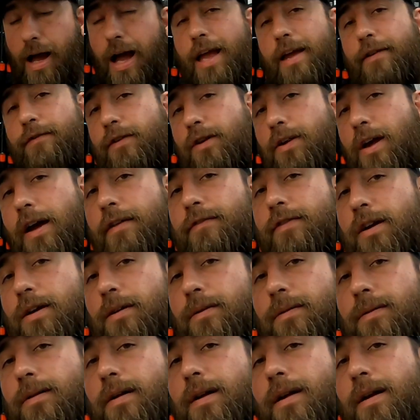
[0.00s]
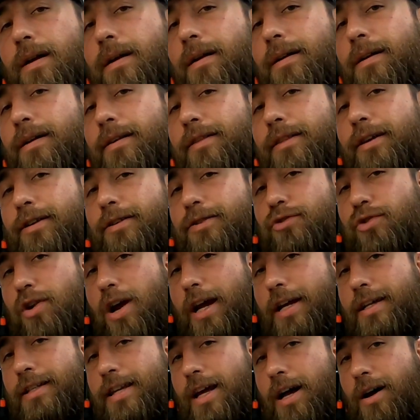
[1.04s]
if you have their
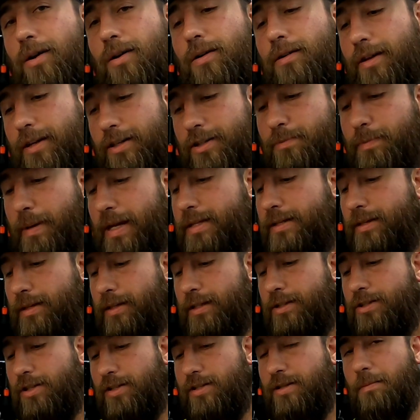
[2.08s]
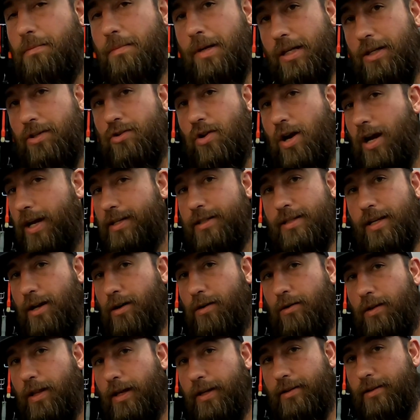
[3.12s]
drying towel, it's basically just a mini drying
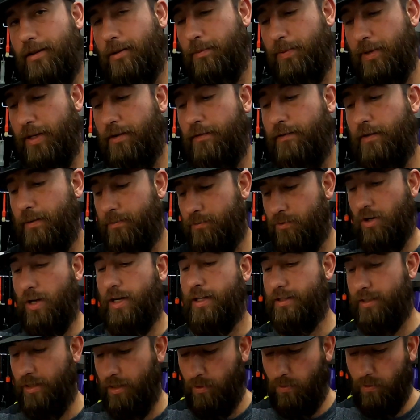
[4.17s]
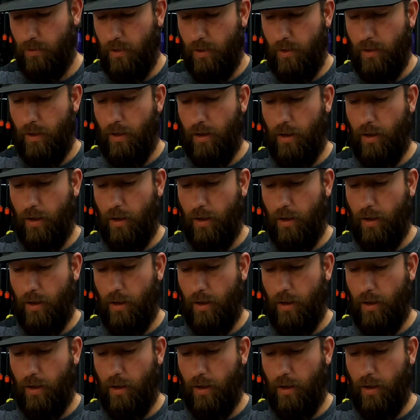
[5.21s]
towel, like their PFM drying towel.